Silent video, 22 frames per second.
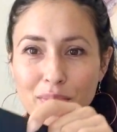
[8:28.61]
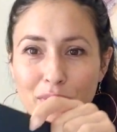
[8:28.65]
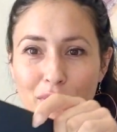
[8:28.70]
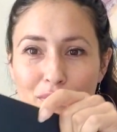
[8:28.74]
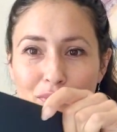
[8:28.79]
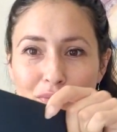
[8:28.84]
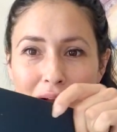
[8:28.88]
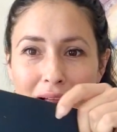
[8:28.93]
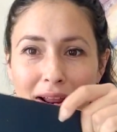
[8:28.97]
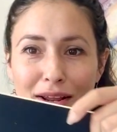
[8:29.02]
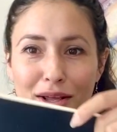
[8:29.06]

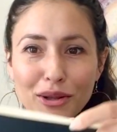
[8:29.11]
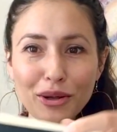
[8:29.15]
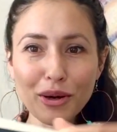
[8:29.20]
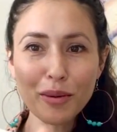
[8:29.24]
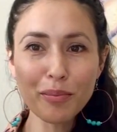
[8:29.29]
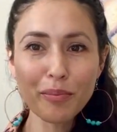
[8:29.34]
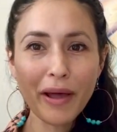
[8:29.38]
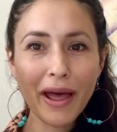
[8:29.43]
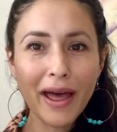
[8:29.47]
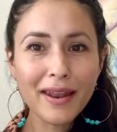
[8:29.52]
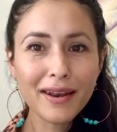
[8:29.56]

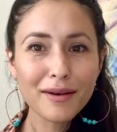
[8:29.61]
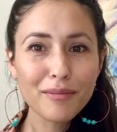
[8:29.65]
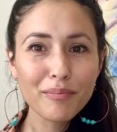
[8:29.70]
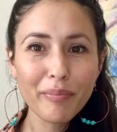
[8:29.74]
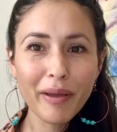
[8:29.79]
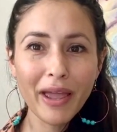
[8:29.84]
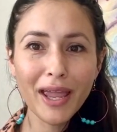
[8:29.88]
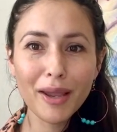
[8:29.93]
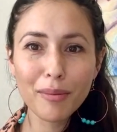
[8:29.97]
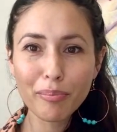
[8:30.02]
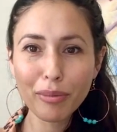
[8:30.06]
regular pen and
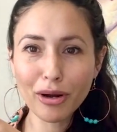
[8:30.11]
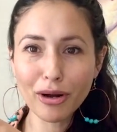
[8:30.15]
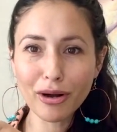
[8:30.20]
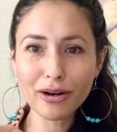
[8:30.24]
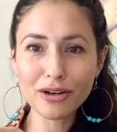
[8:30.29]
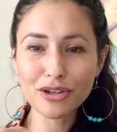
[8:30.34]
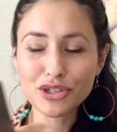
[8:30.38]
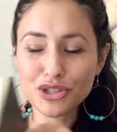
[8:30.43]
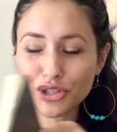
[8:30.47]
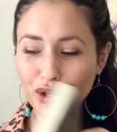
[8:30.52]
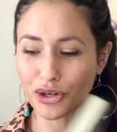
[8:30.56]

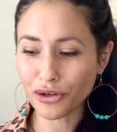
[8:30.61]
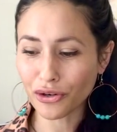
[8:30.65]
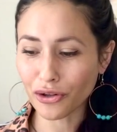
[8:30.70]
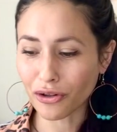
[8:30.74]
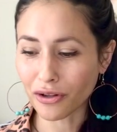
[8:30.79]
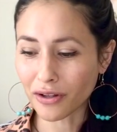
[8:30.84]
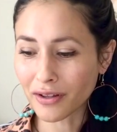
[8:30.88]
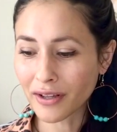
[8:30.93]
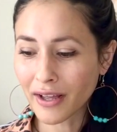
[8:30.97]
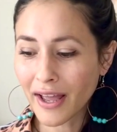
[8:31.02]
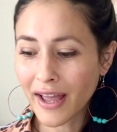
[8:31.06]
paper
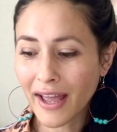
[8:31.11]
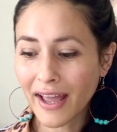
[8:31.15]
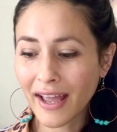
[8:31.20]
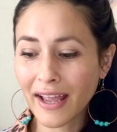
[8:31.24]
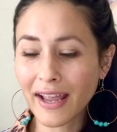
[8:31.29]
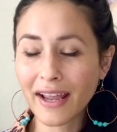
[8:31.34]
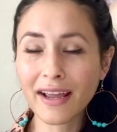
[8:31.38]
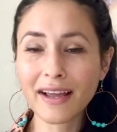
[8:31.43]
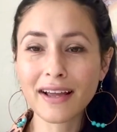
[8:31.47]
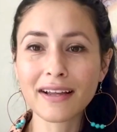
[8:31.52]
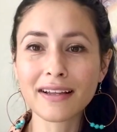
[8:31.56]
journal
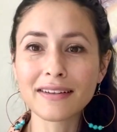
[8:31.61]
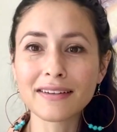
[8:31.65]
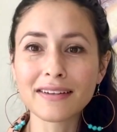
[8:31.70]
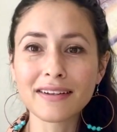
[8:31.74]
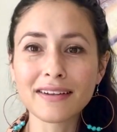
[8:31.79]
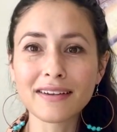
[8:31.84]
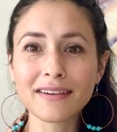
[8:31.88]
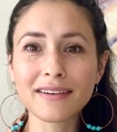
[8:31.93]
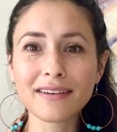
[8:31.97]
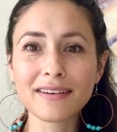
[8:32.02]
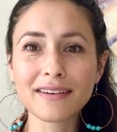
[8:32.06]

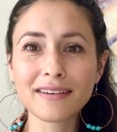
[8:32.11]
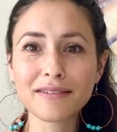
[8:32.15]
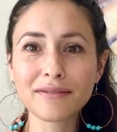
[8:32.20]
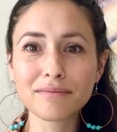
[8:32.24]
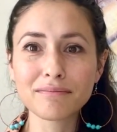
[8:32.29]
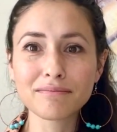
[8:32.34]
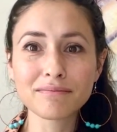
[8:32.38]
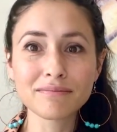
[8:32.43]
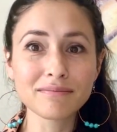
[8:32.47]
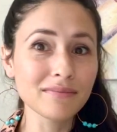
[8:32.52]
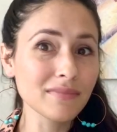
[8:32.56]
and
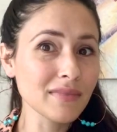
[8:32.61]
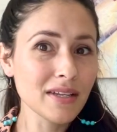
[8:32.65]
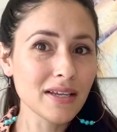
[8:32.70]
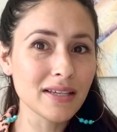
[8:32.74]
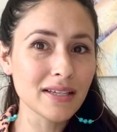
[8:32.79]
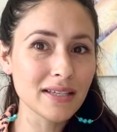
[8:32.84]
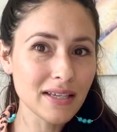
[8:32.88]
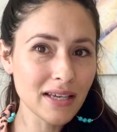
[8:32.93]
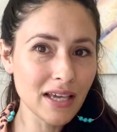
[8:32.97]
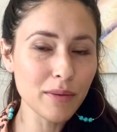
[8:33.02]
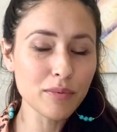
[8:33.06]

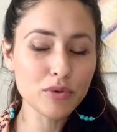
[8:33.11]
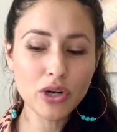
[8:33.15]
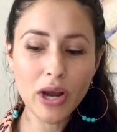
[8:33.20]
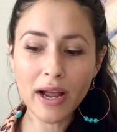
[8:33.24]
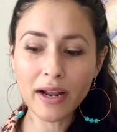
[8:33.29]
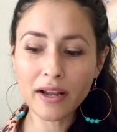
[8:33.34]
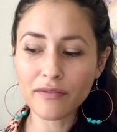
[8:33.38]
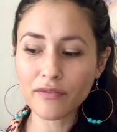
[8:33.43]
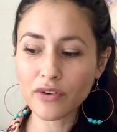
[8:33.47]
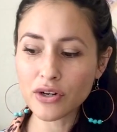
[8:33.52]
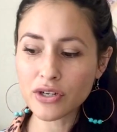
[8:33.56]
keep
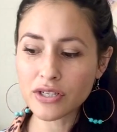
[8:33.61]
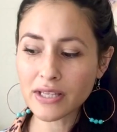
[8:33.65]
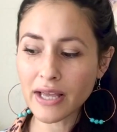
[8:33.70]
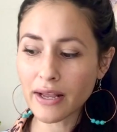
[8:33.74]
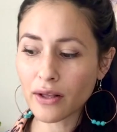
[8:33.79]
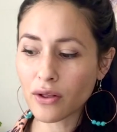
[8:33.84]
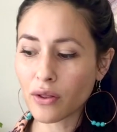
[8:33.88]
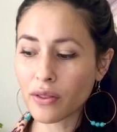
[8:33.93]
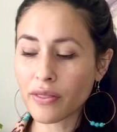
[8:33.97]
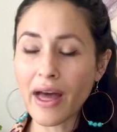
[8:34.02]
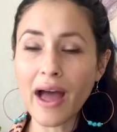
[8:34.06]
track of your
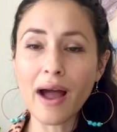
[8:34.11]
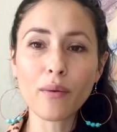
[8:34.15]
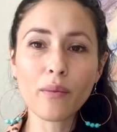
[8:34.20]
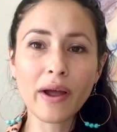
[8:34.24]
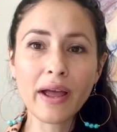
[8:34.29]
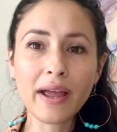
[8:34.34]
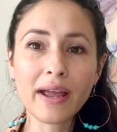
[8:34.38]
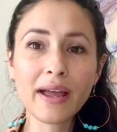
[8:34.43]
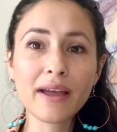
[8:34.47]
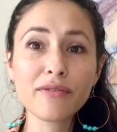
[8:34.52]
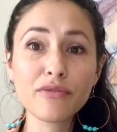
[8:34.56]
cycle that
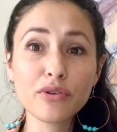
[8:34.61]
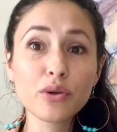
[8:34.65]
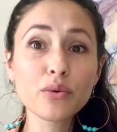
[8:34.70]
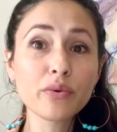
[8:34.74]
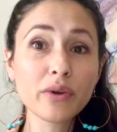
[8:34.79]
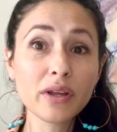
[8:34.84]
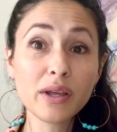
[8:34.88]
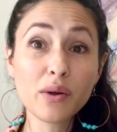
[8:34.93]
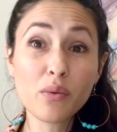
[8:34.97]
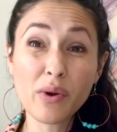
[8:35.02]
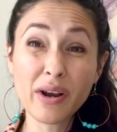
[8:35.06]
way if you
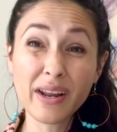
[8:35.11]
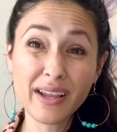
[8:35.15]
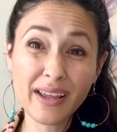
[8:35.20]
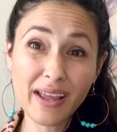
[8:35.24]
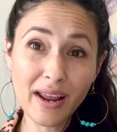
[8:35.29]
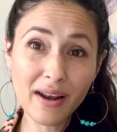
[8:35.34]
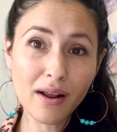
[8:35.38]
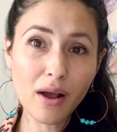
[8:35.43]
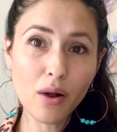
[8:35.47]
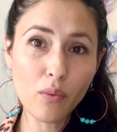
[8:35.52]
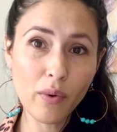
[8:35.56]
really want to
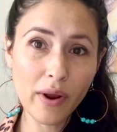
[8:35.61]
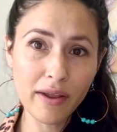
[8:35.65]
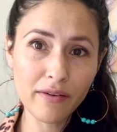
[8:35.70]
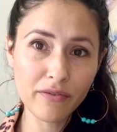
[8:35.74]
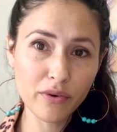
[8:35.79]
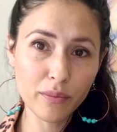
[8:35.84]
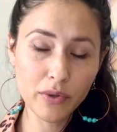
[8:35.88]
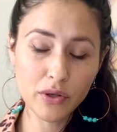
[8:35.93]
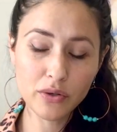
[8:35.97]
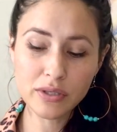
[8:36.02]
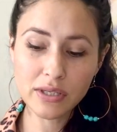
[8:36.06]
get away
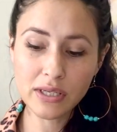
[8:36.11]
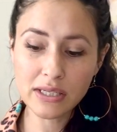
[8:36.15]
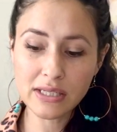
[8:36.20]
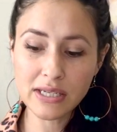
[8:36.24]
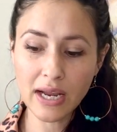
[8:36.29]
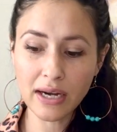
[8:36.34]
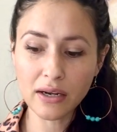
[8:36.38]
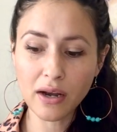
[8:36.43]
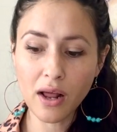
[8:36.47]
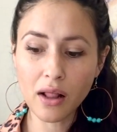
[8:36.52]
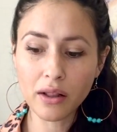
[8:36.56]
from using
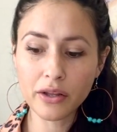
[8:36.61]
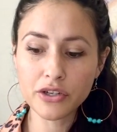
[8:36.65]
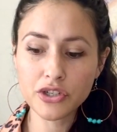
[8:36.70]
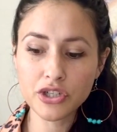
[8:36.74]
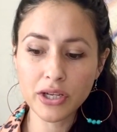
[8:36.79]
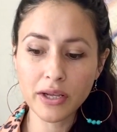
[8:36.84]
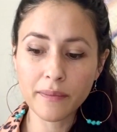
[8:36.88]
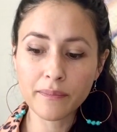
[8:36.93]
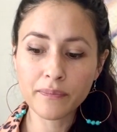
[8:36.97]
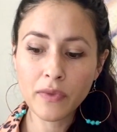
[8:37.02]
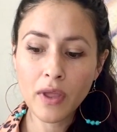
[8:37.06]

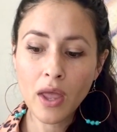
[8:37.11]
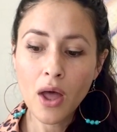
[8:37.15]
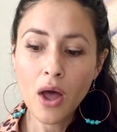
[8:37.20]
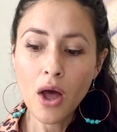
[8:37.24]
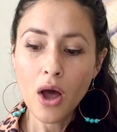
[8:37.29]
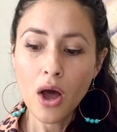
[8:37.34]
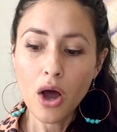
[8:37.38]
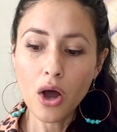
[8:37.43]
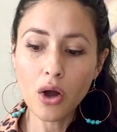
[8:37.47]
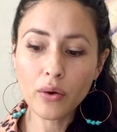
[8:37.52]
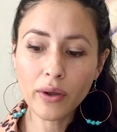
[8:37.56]
technology.
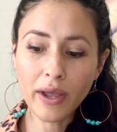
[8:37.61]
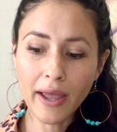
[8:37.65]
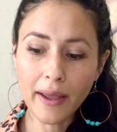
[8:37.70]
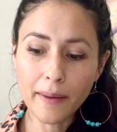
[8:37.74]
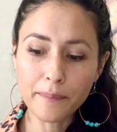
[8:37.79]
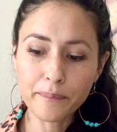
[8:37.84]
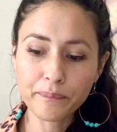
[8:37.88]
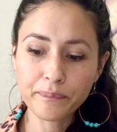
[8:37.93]
Okay,